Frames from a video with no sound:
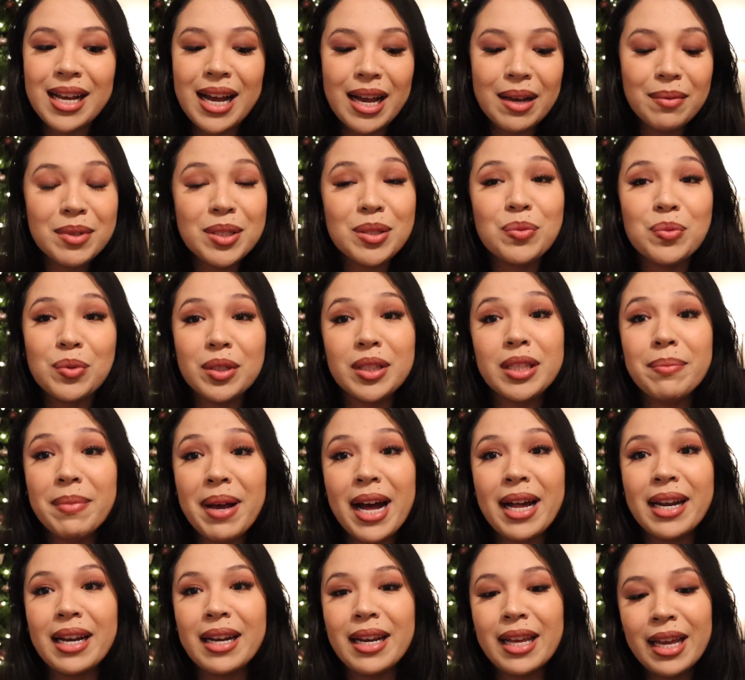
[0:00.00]
I was really
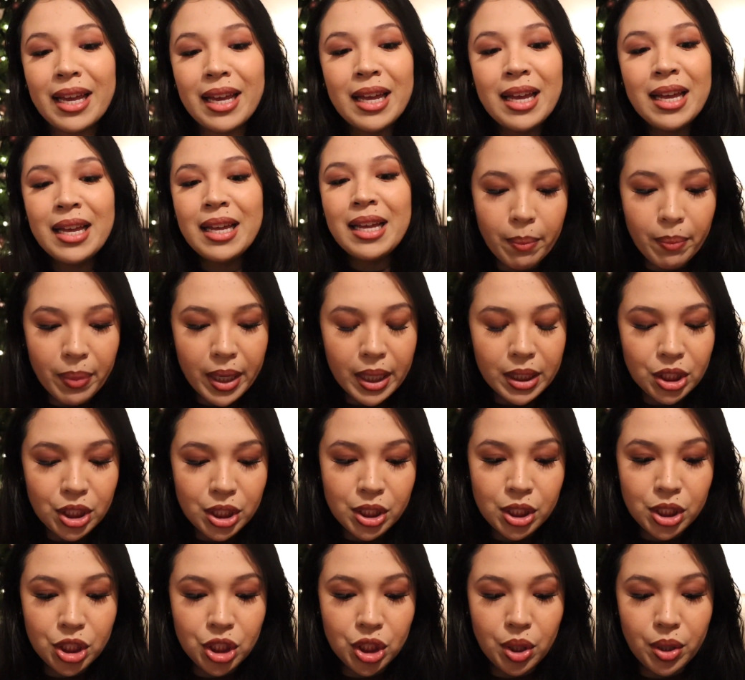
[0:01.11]
bad at it. But just
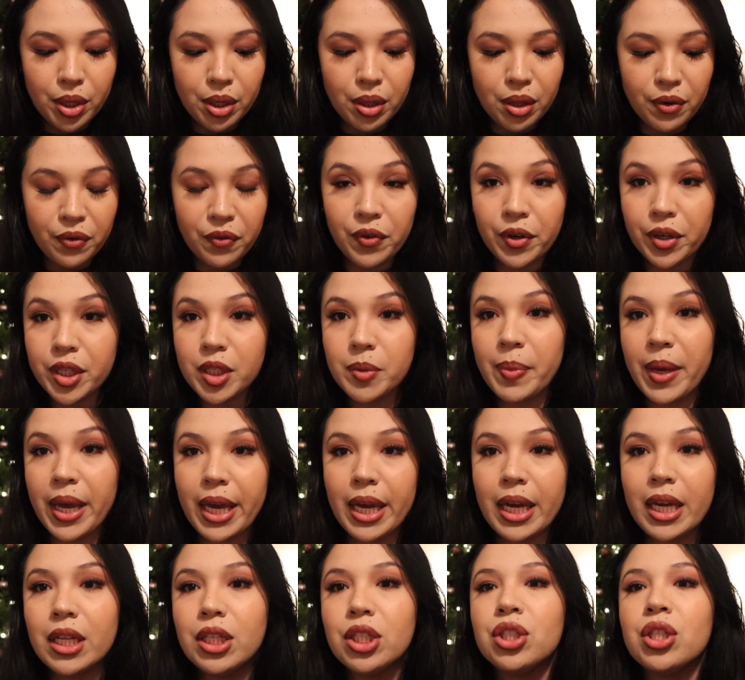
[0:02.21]
to show you the first
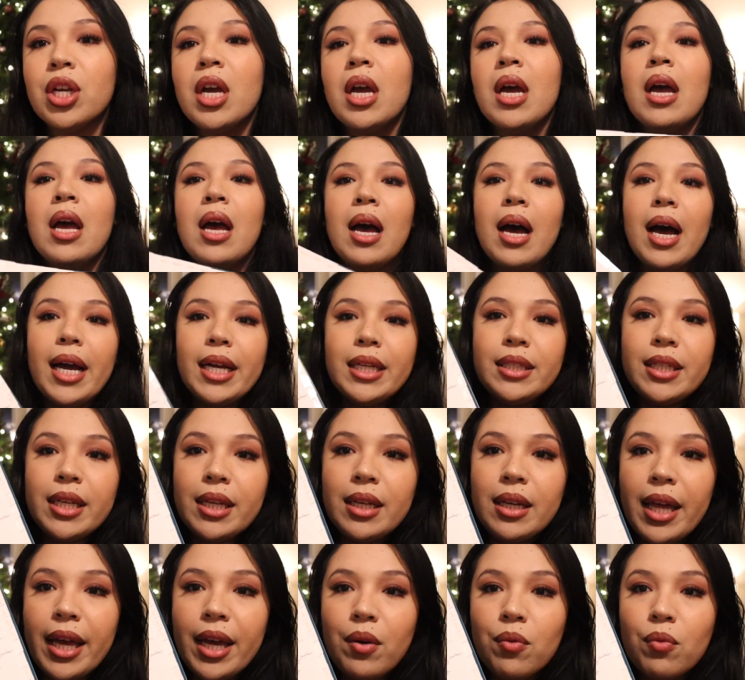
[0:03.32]
page, I did
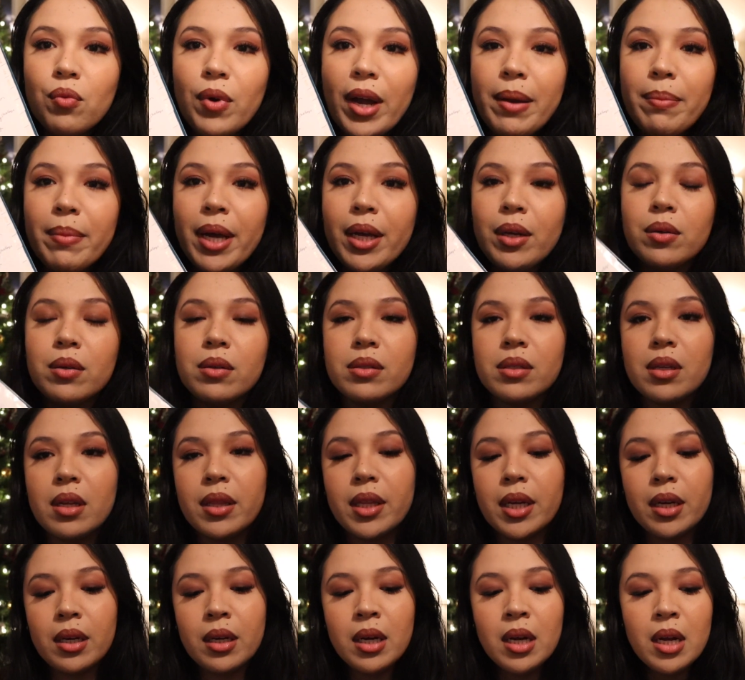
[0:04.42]
like write my goals on
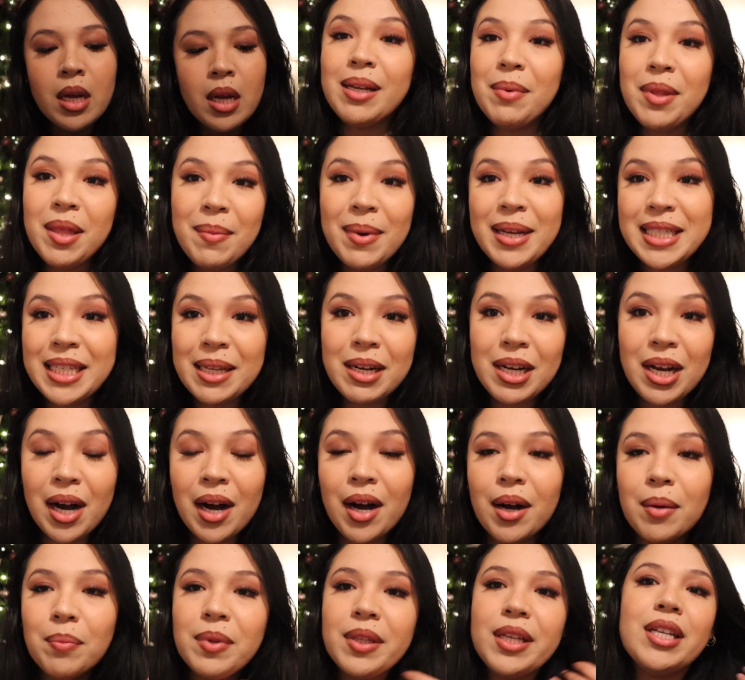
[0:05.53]
there. Some of them I did
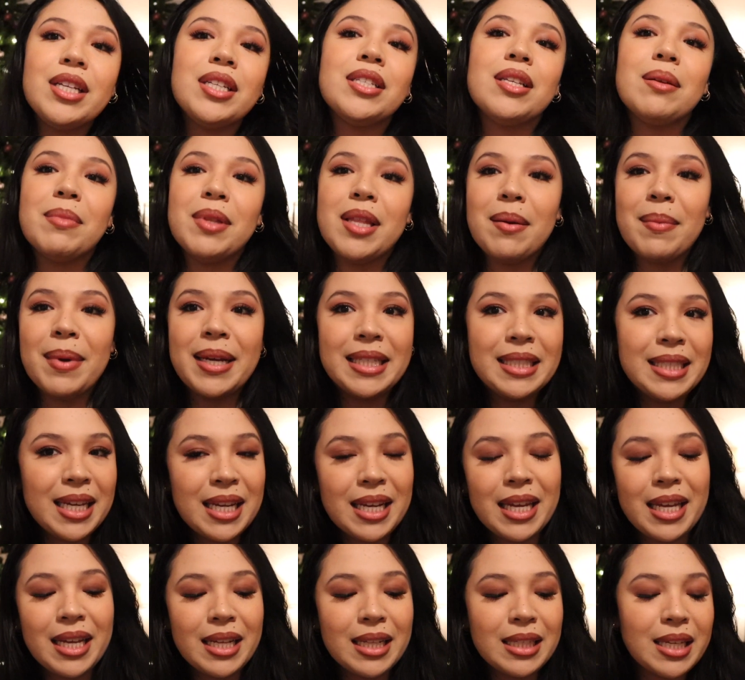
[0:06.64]
accomplish, some of them I
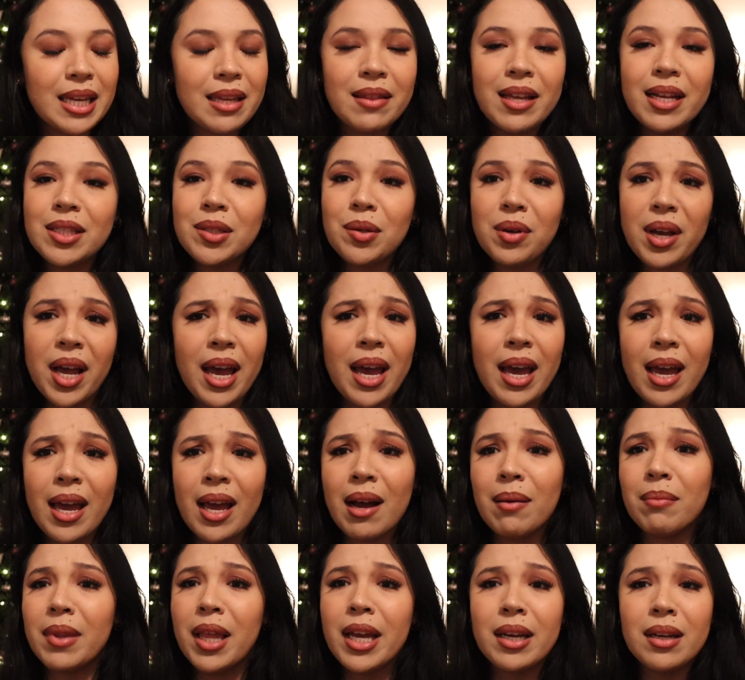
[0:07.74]
didn't, and that's okay.
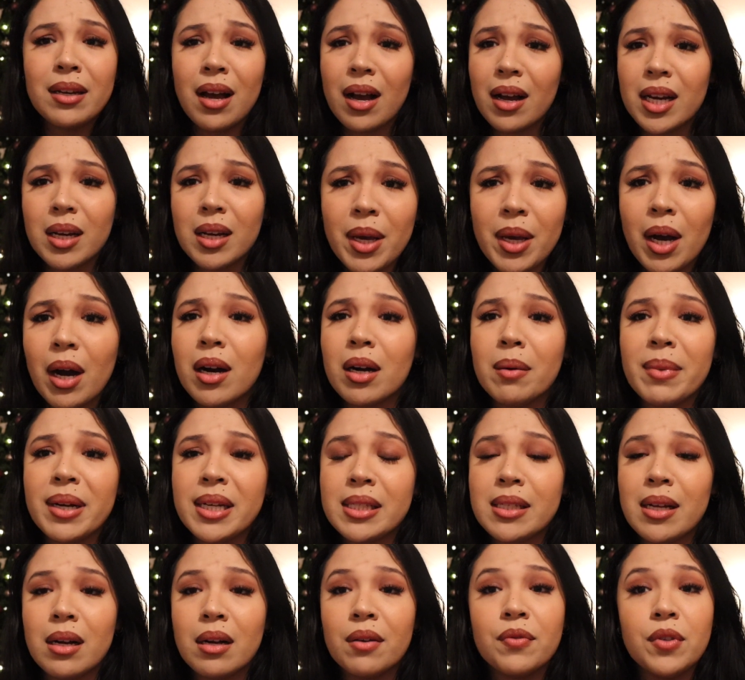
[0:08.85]
I'm like not hard on
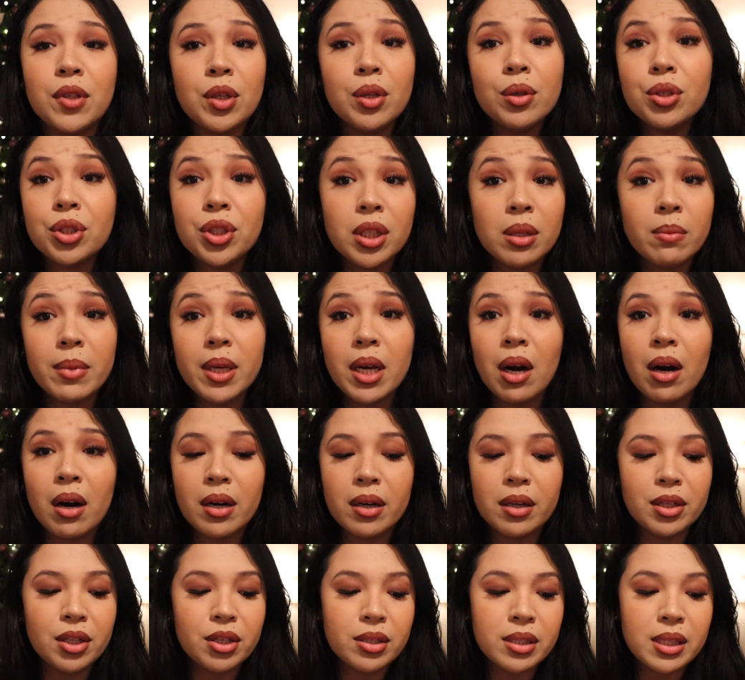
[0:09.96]
myself. You shouldn't be hard
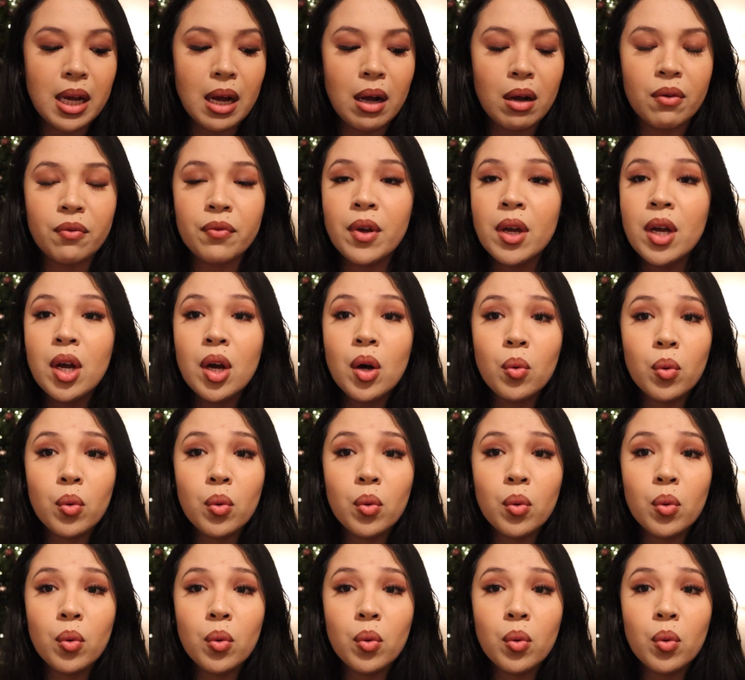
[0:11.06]
on yourself.